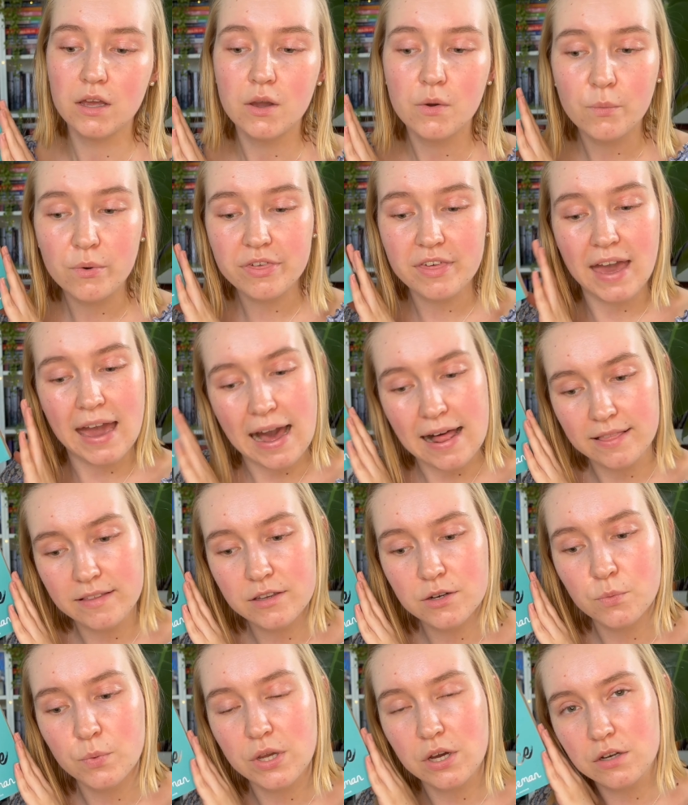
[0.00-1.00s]
With
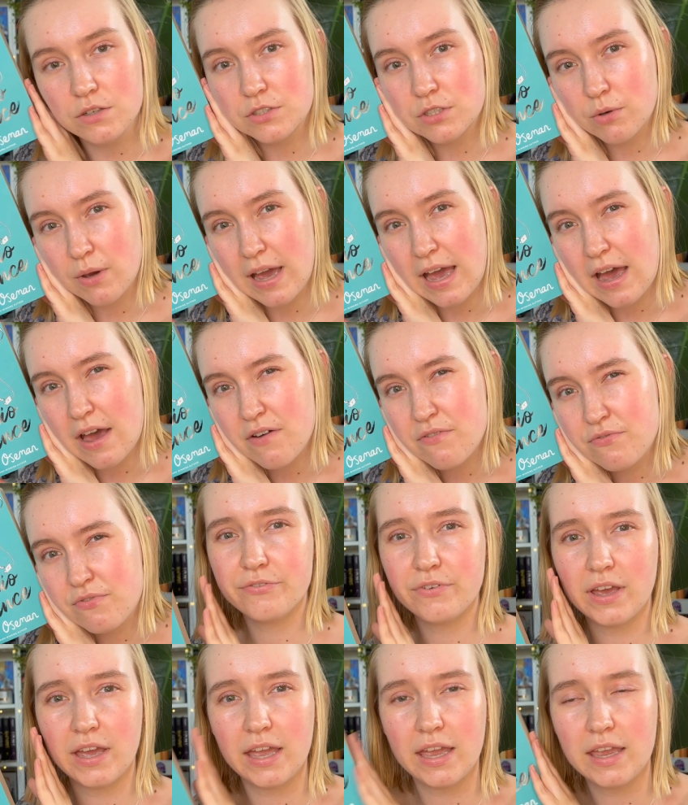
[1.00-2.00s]
Alid, we also have
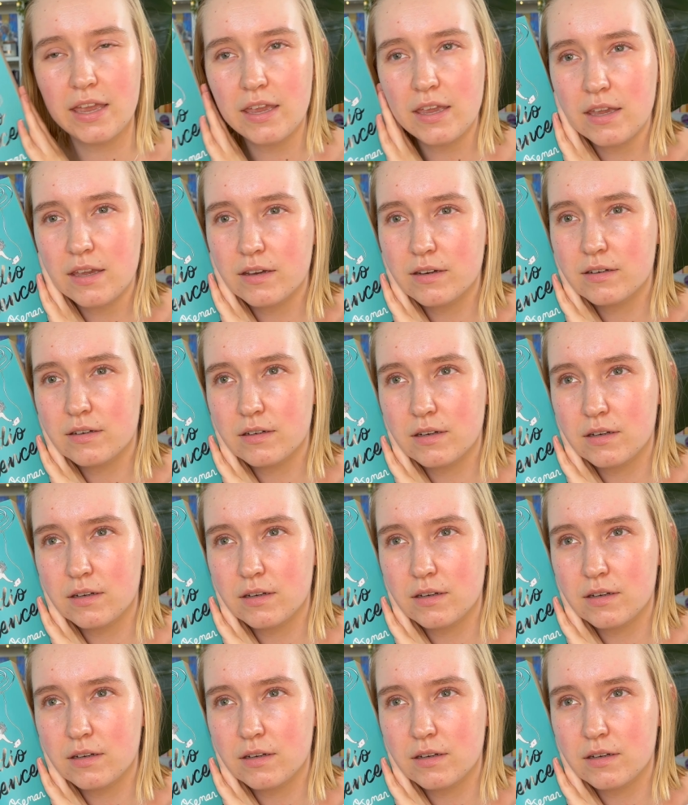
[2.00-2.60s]
a